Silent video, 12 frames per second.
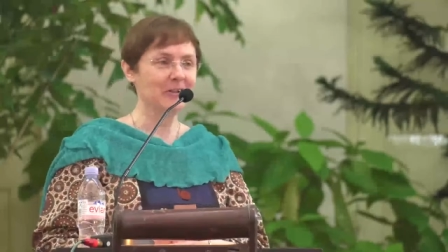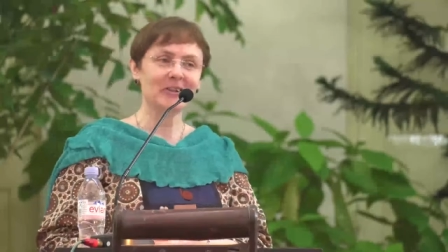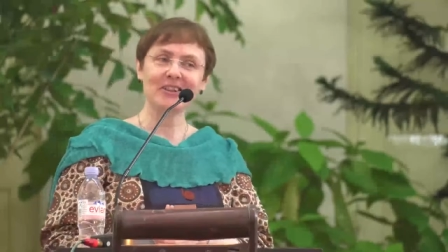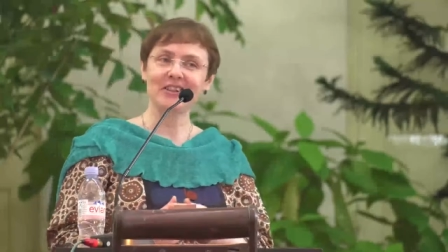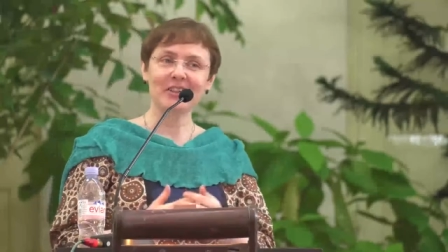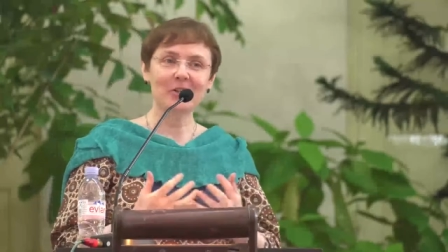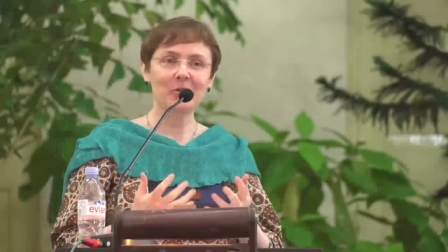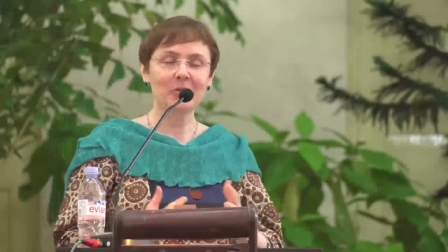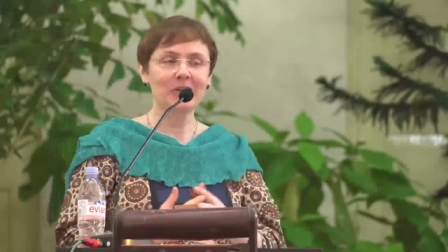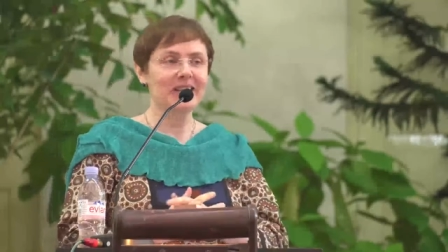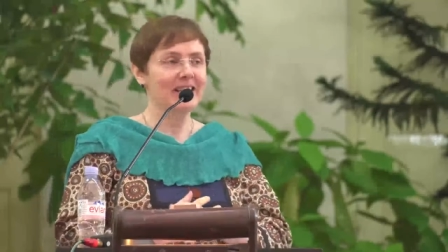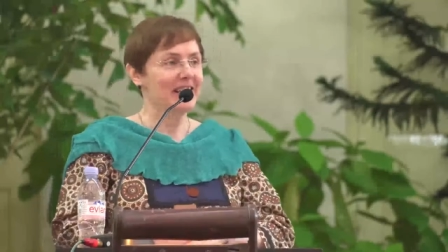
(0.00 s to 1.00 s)
So
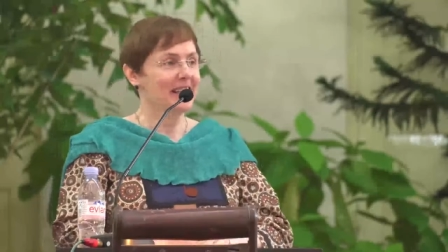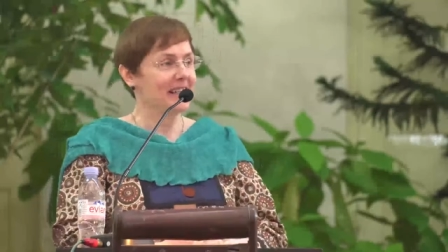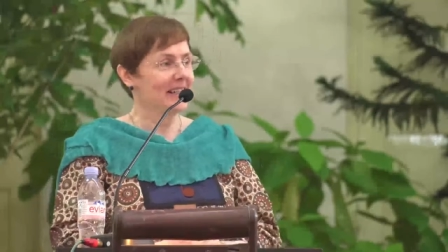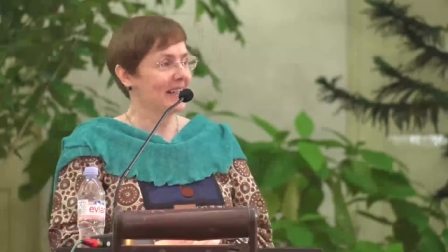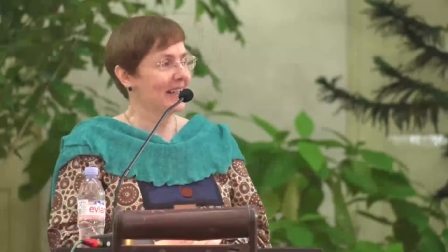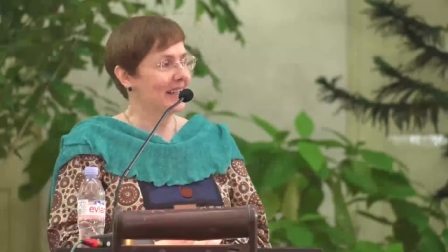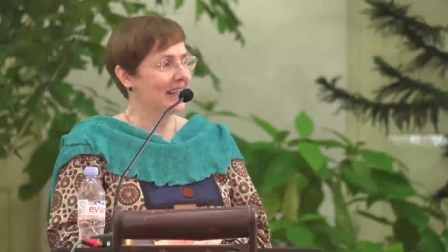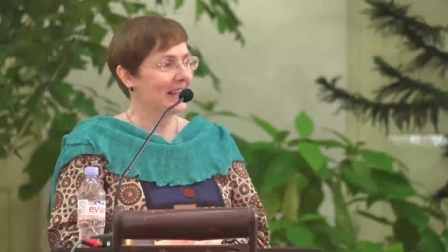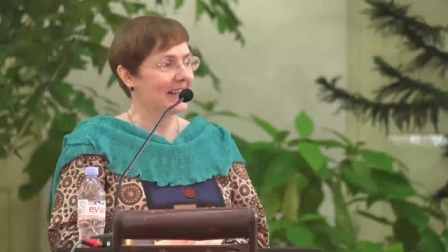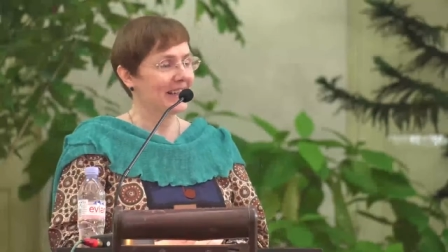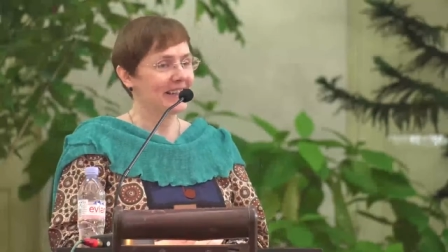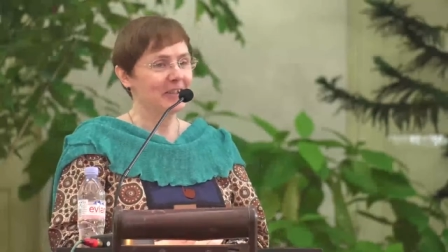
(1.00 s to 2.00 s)

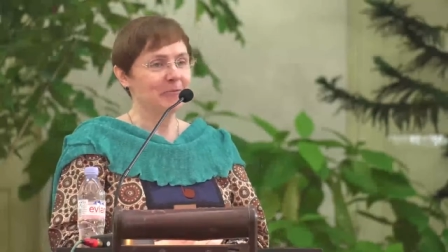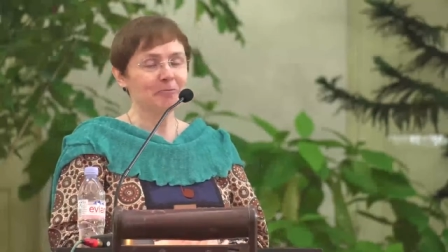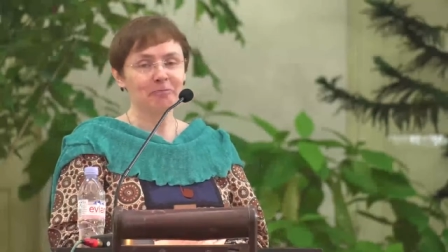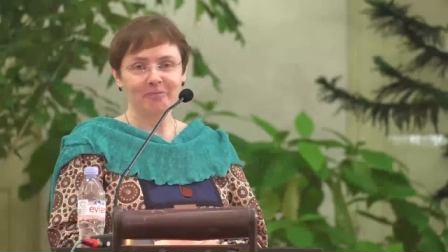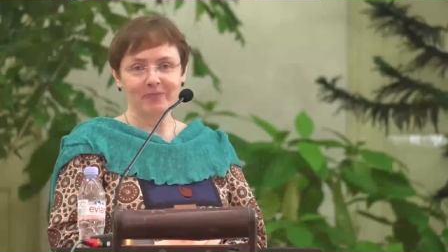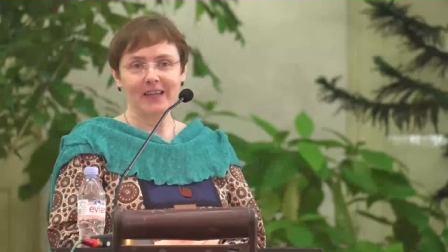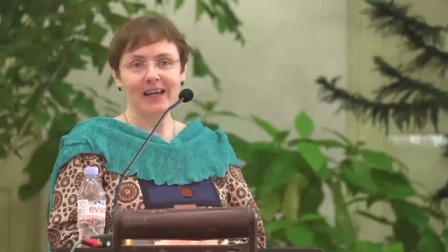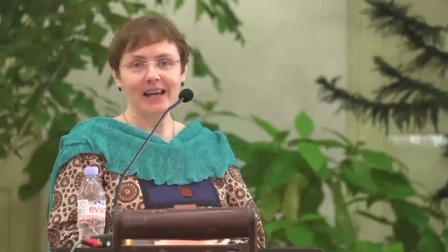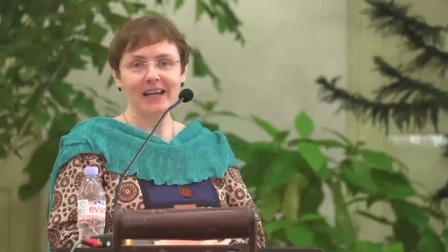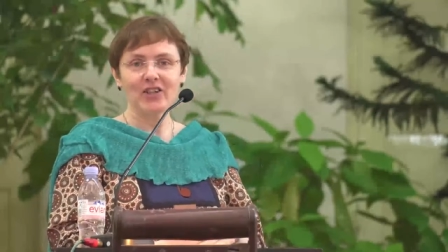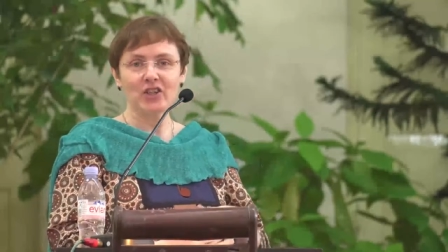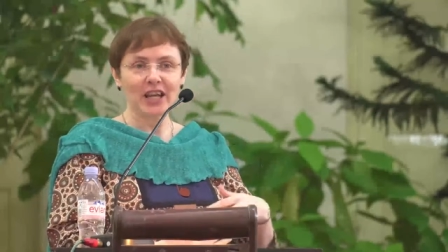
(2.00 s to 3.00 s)
I
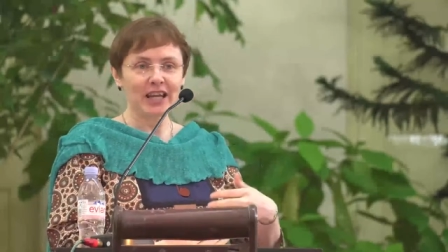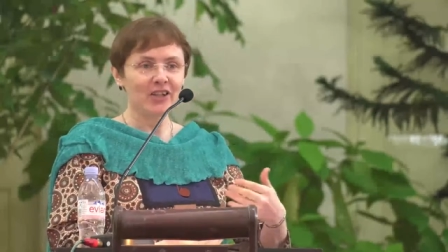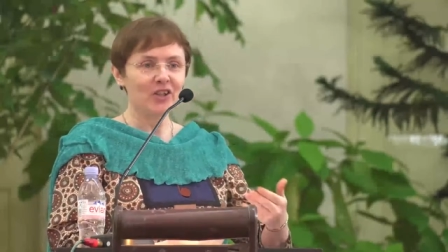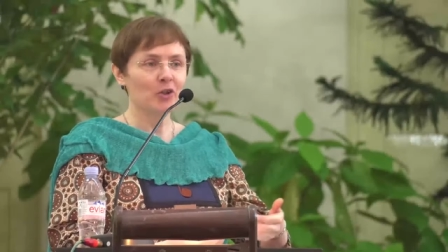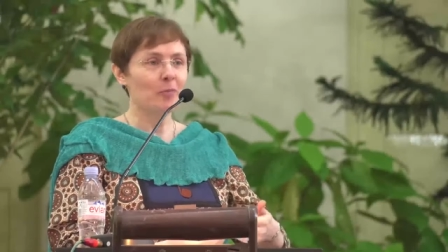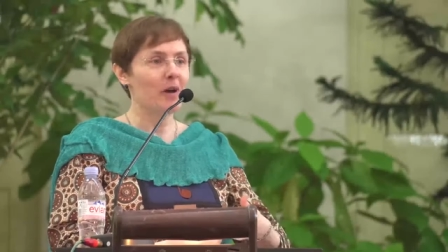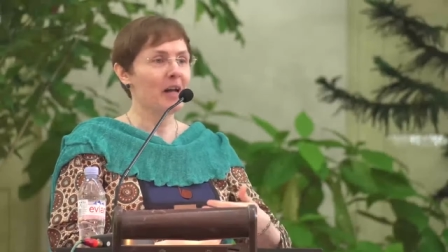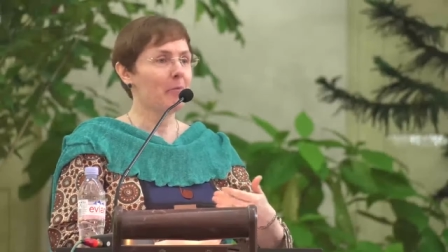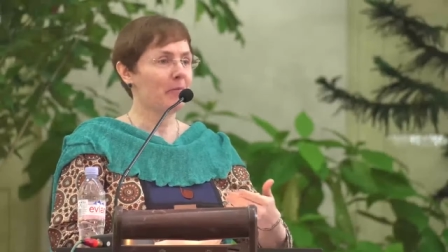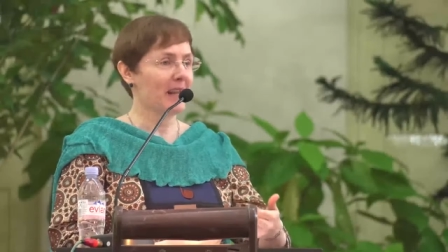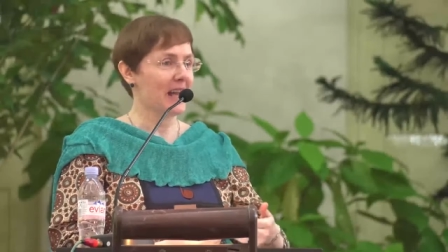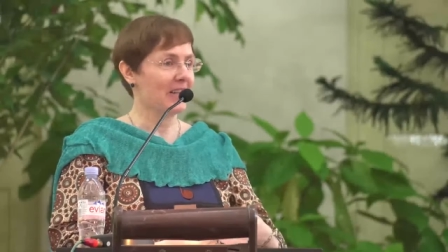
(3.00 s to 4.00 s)
changed my
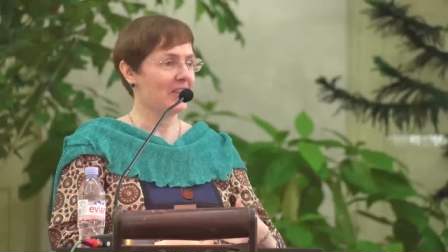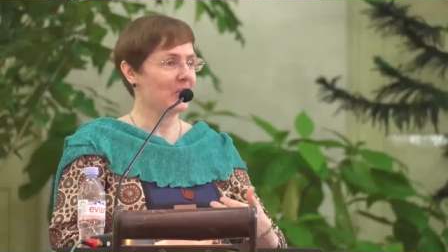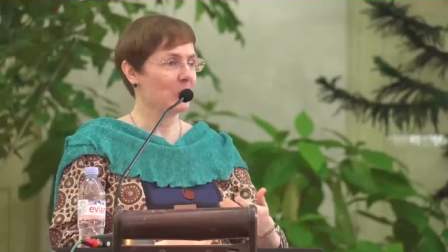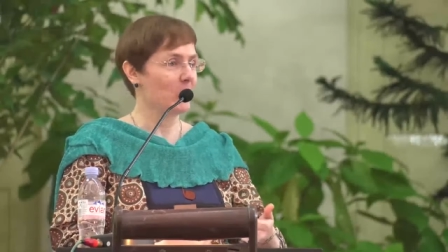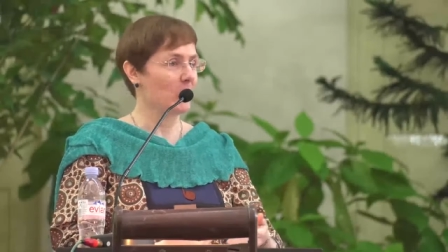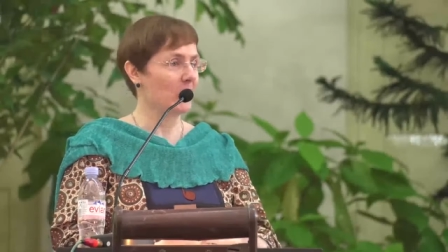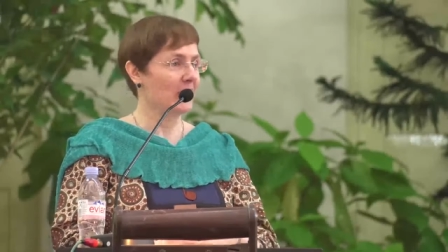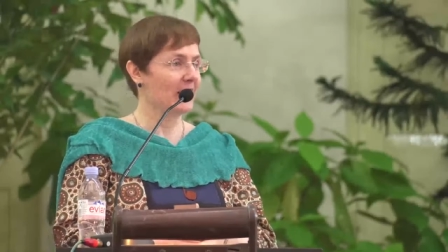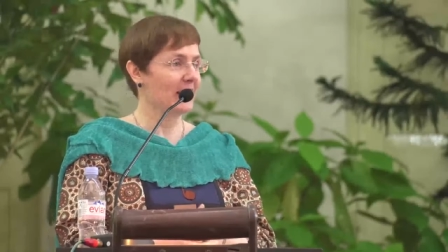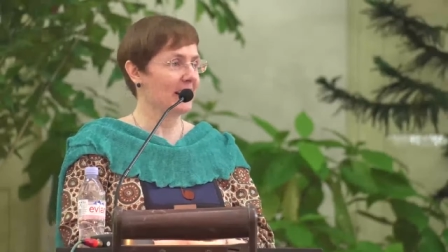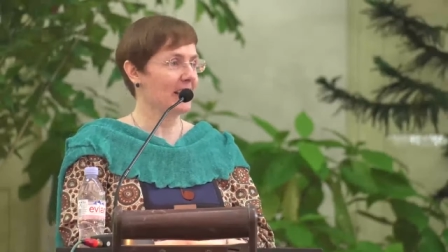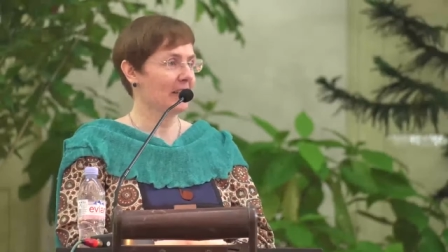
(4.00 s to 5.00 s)
plans
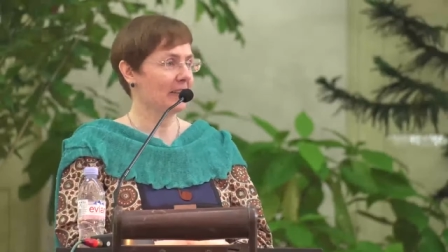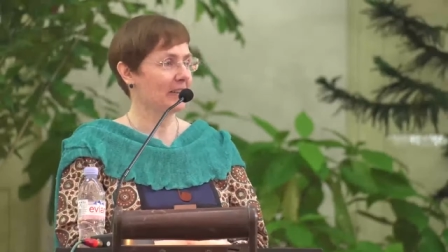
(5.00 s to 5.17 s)
accordingly,